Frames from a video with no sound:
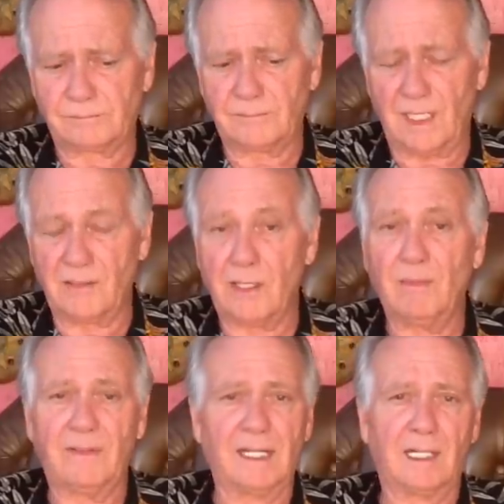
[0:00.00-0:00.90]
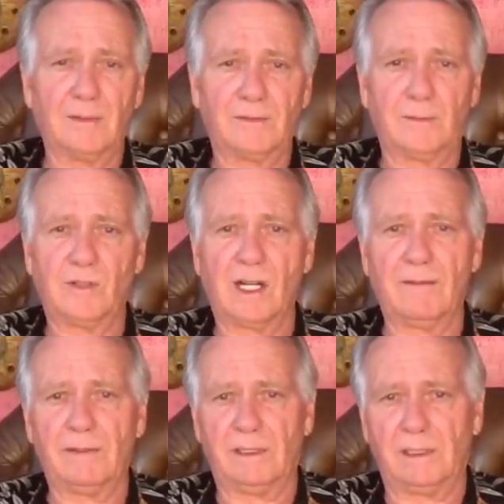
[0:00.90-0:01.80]
Some of that comes from
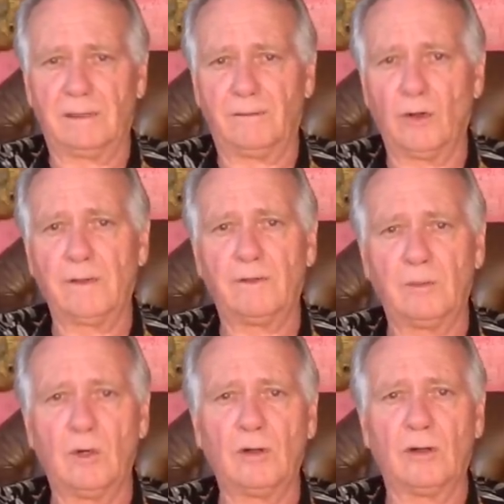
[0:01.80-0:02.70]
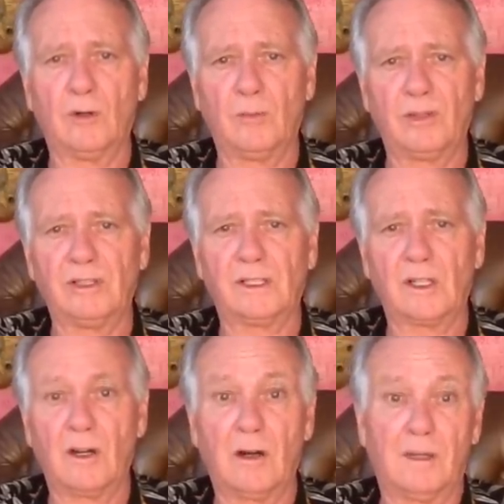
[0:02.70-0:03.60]
driving a 40-foot motorhome, pulling a
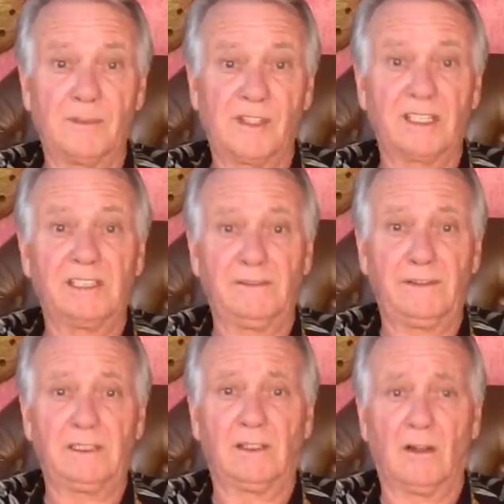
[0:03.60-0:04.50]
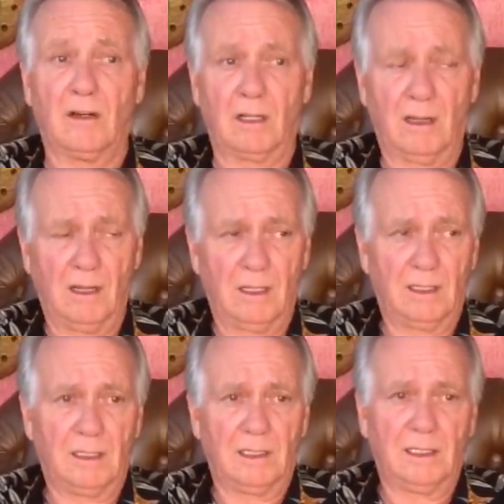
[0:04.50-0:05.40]
car of 60 feet long.
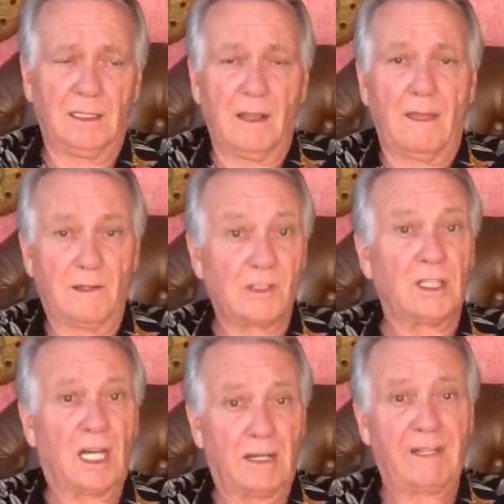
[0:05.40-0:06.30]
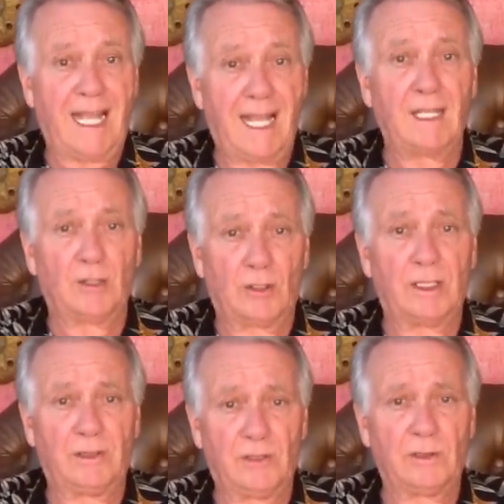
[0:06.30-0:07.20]
There's a lot of anger
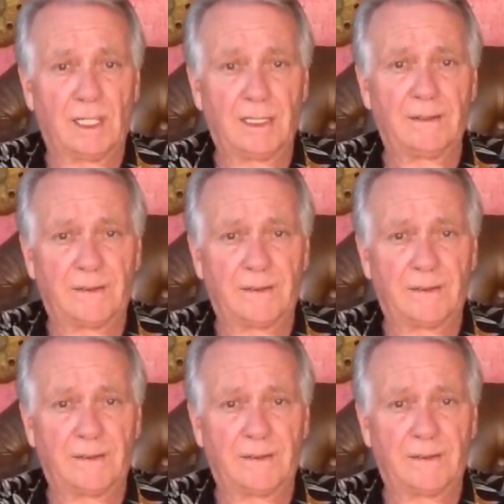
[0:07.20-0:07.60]
in the United